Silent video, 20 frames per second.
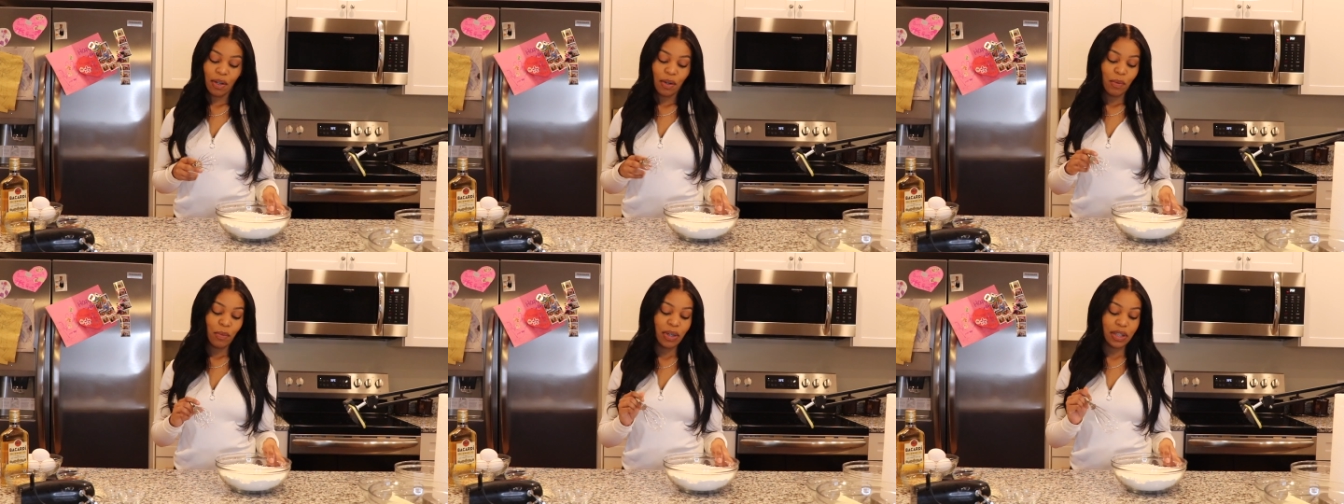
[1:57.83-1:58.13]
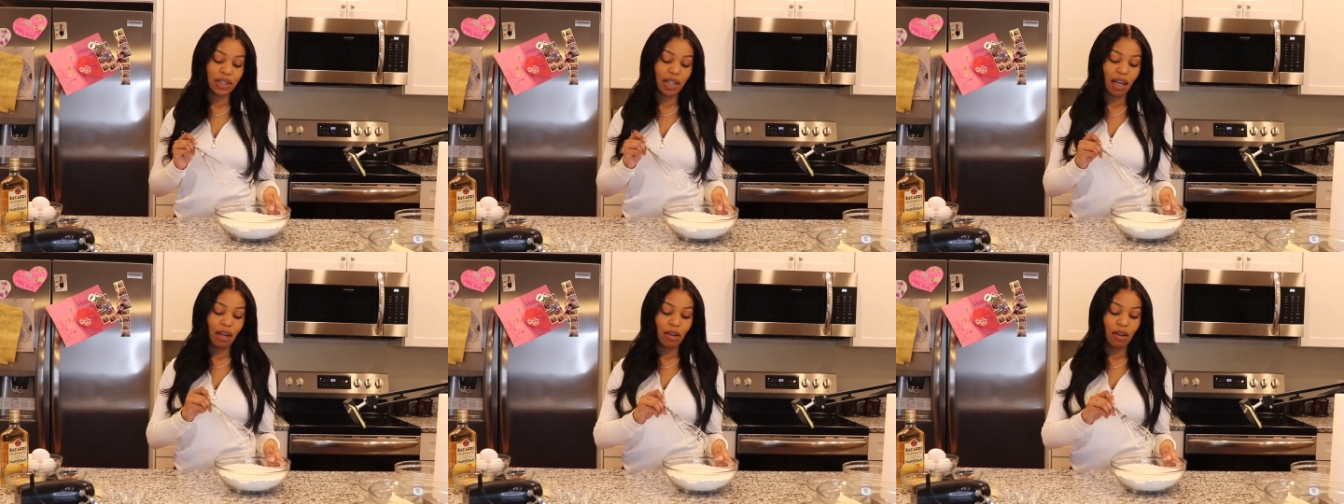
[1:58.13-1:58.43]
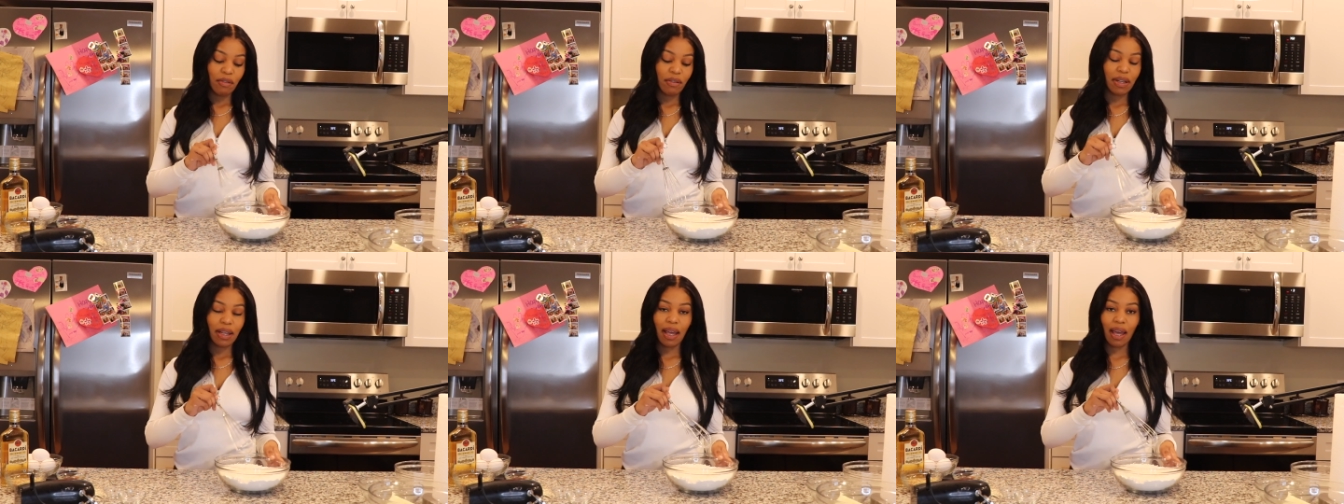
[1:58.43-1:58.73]
which I
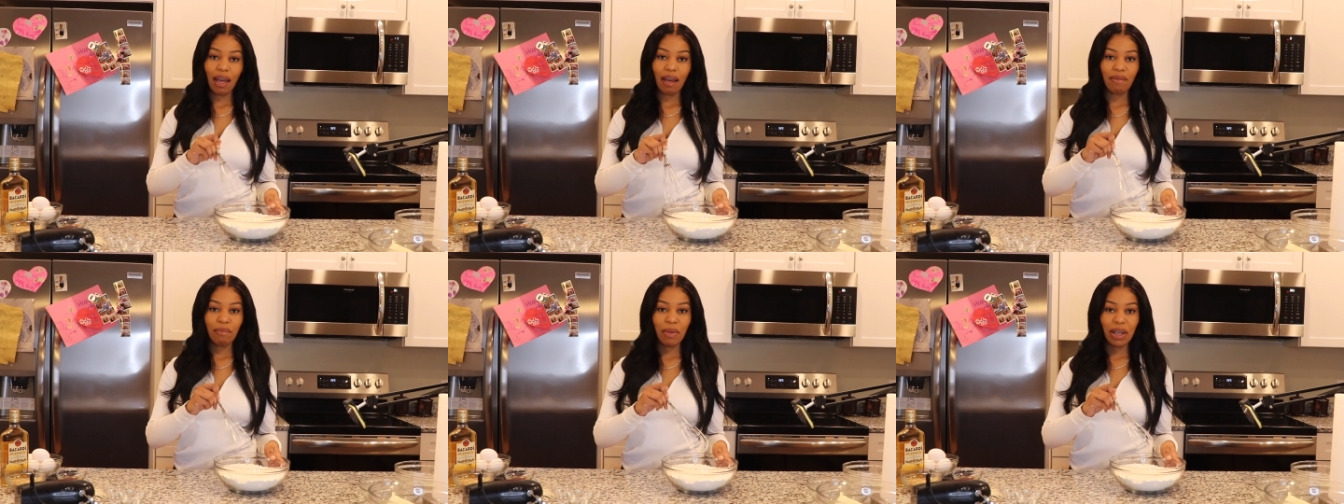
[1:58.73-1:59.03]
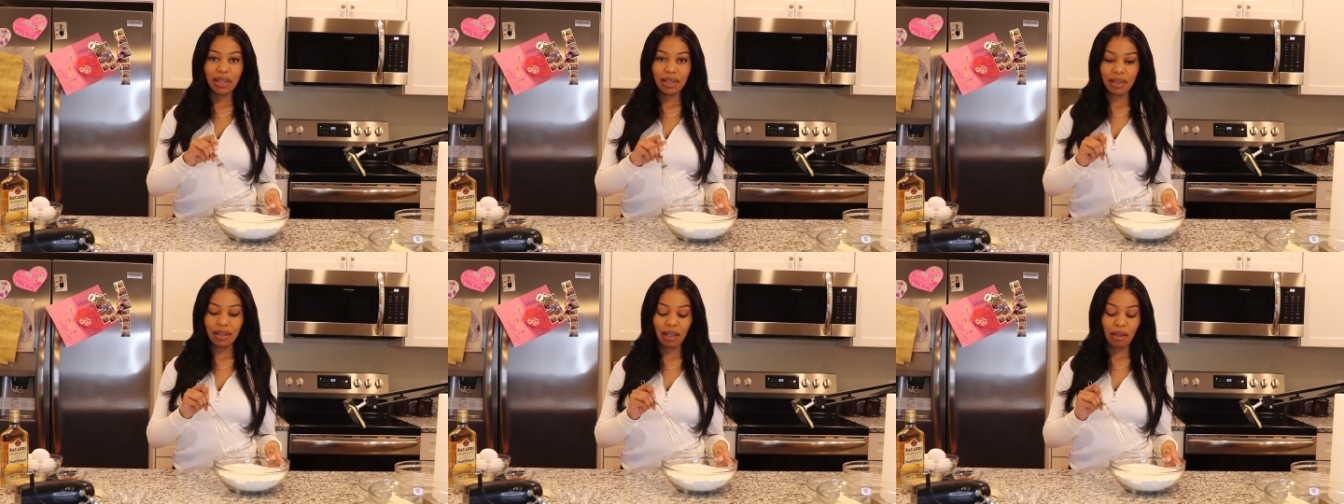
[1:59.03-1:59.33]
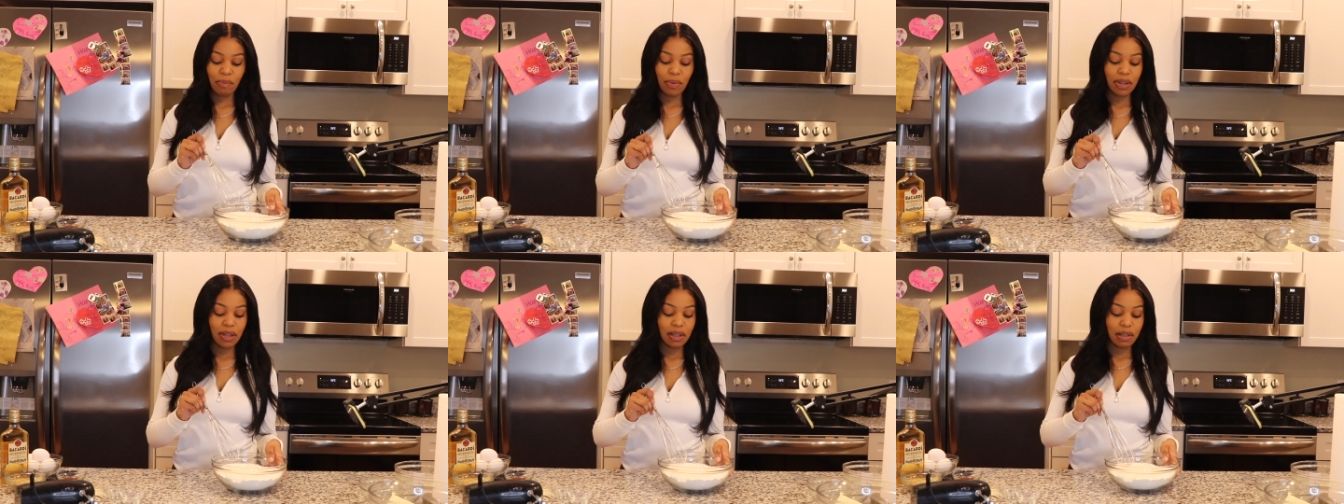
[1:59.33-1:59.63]
already have mixed
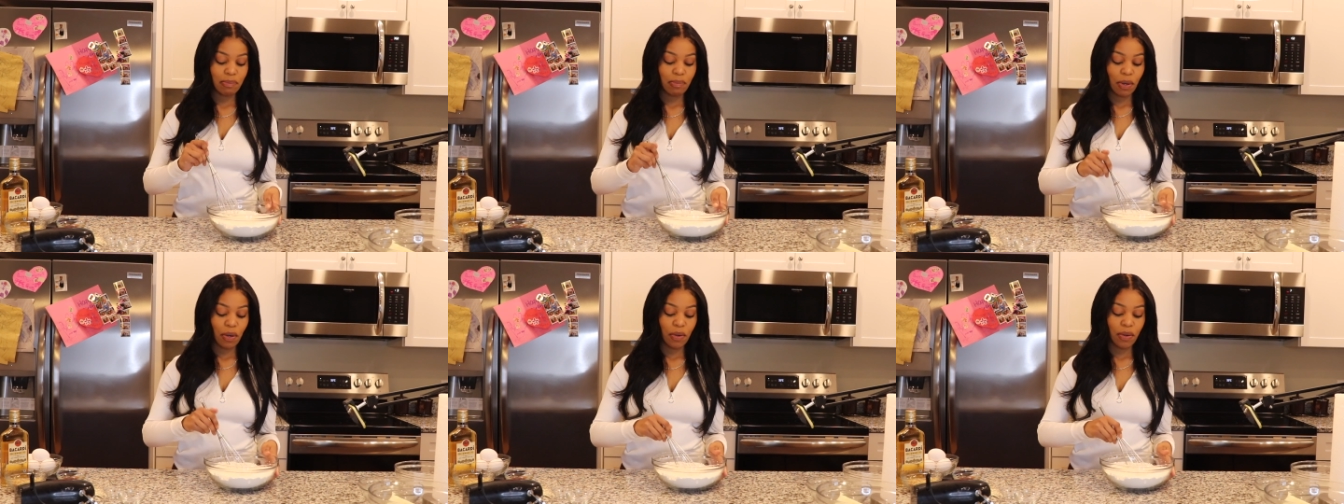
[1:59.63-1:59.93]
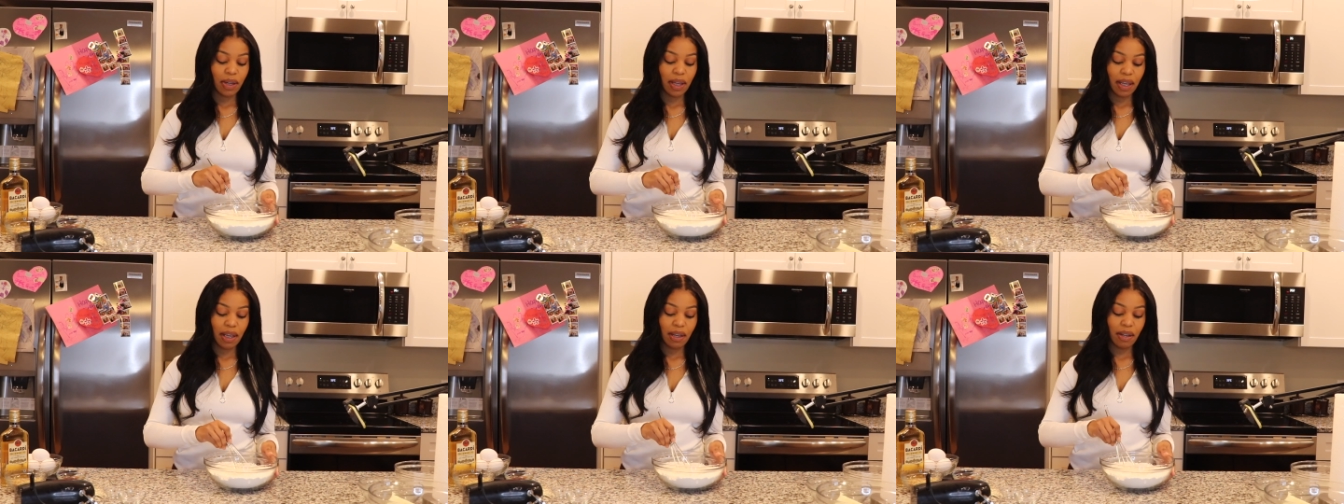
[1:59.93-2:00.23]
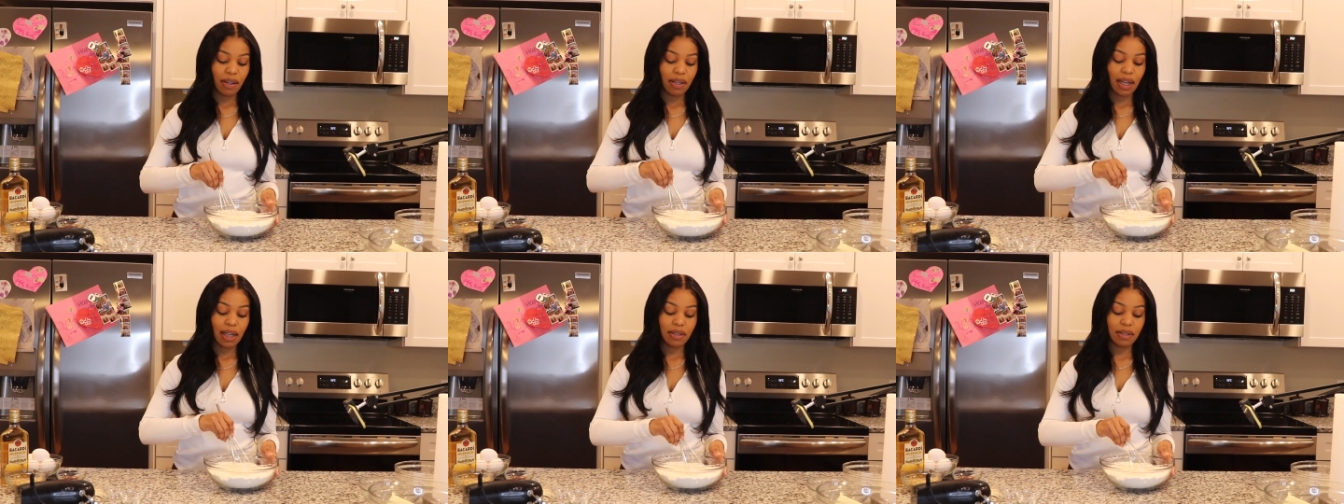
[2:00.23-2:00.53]
up in this bowl here,
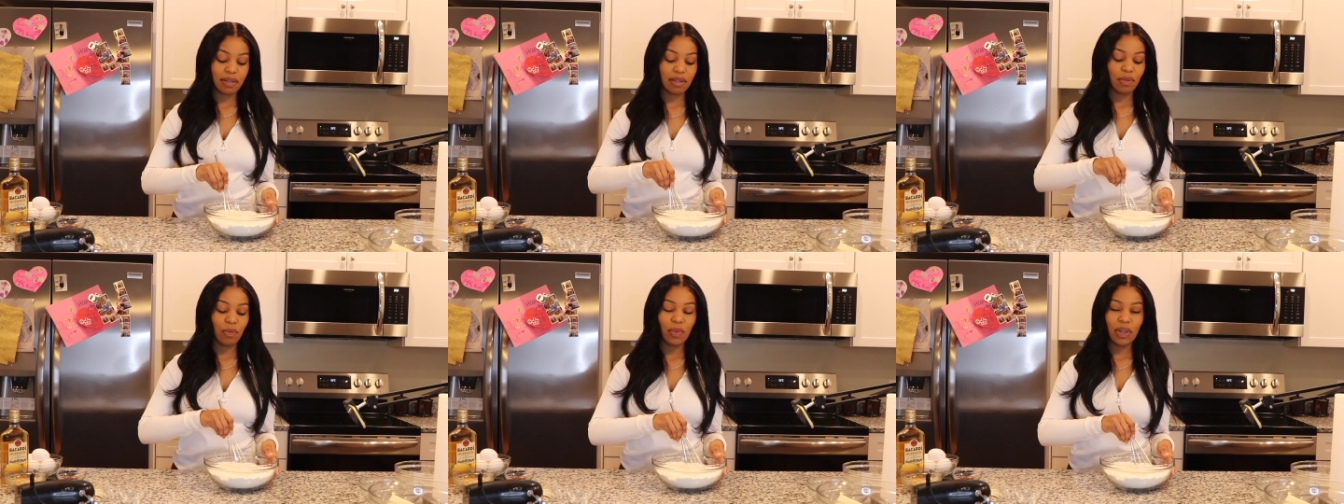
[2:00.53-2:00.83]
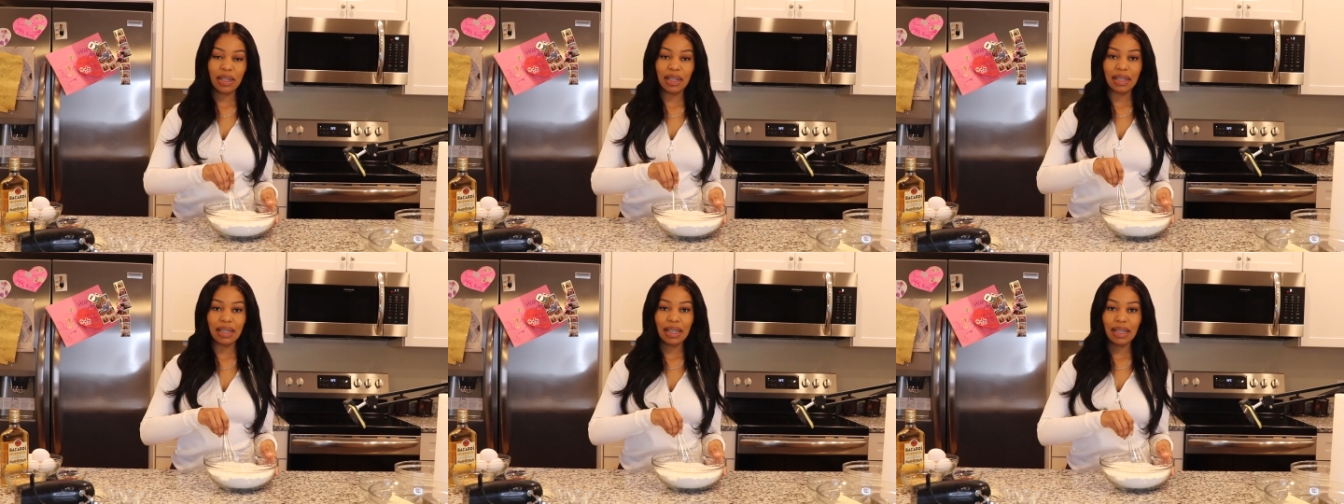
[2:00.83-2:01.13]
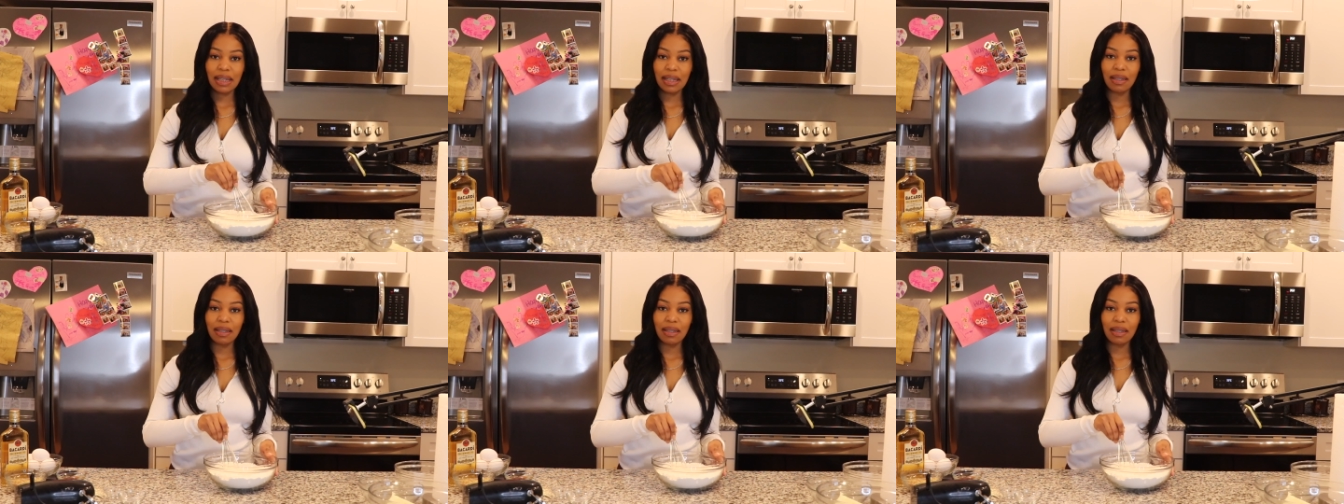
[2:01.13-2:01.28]
and I just whisked